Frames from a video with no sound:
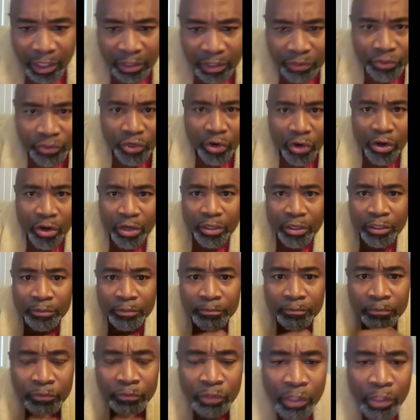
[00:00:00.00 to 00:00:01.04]
to talk, but figure out
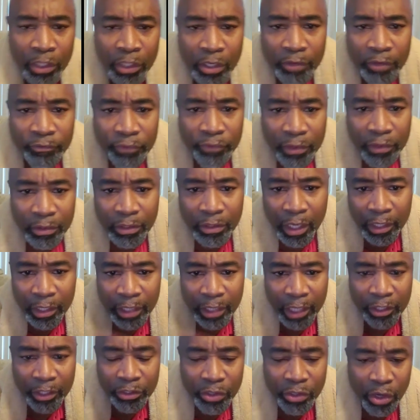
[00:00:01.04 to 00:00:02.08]
how to see
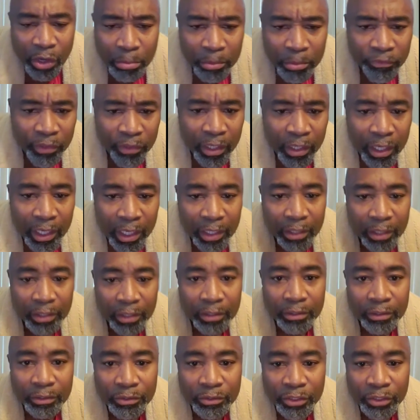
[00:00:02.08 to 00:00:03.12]
the comments,
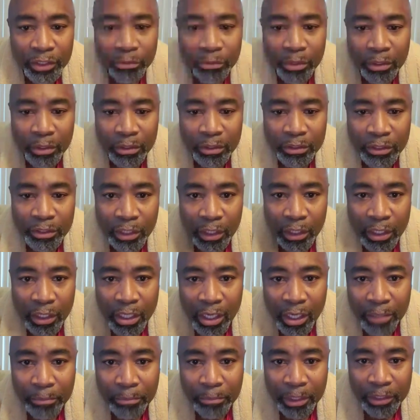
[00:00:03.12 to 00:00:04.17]
to be able to,
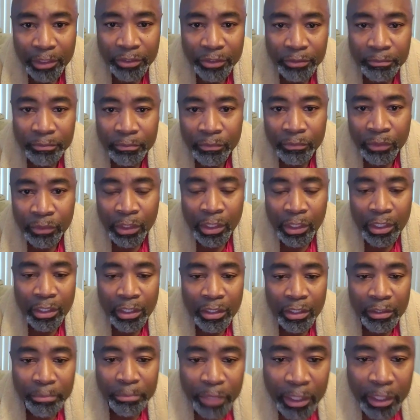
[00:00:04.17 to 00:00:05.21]
where I'm able to be
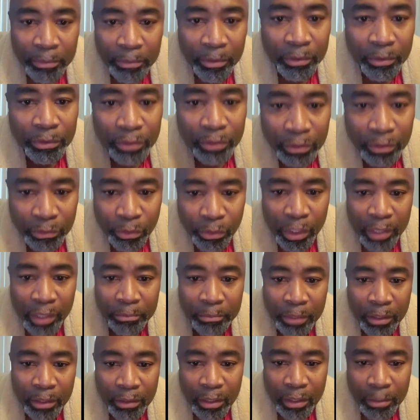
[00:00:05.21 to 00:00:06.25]
engaged,
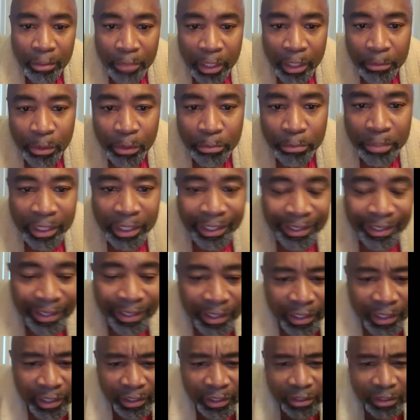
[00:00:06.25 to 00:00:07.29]
to be able to talk to
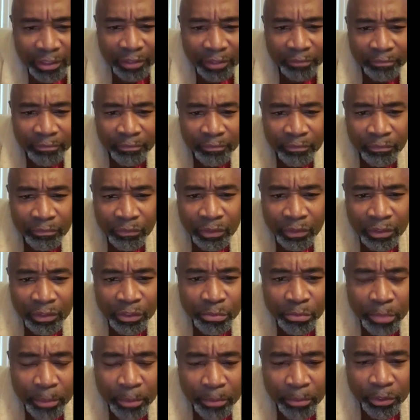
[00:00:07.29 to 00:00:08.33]
you
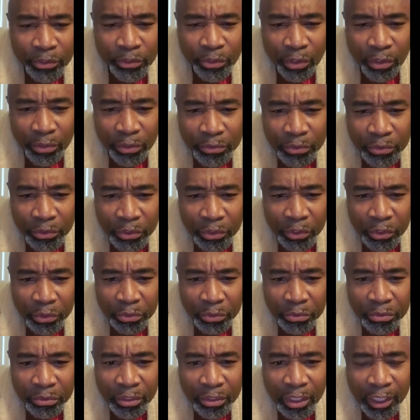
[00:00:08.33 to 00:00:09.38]
today.
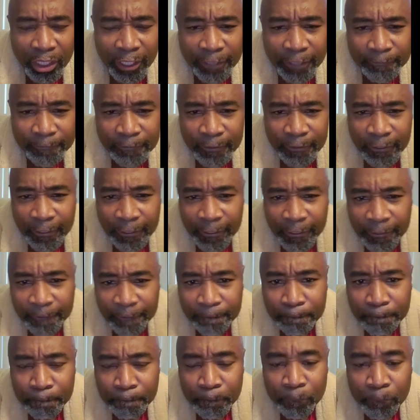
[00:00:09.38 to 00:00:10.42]
But
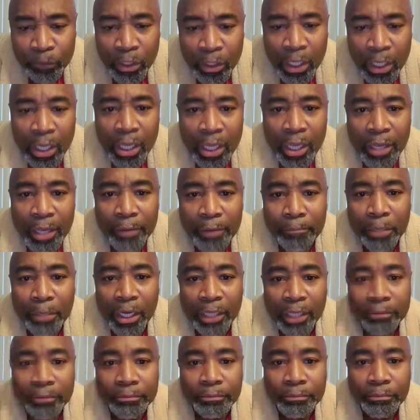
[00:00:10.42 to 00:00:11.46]
I'm going to say a word of prayer
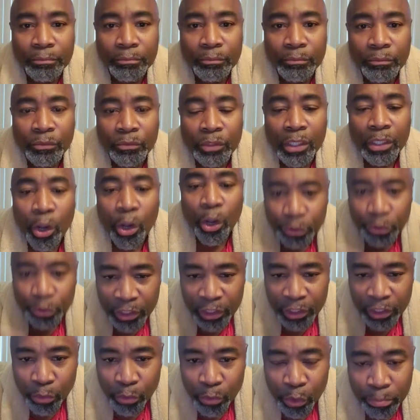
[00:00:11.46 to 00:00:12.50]
first, and then I'm
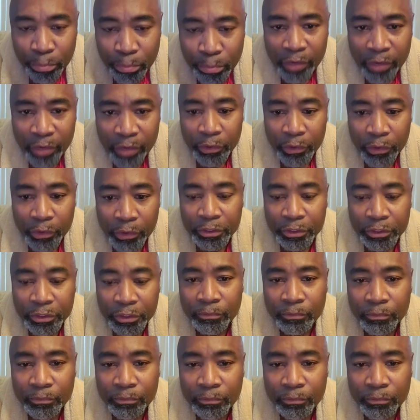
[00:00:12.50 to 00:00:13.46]
going to give you the message. I'm going to give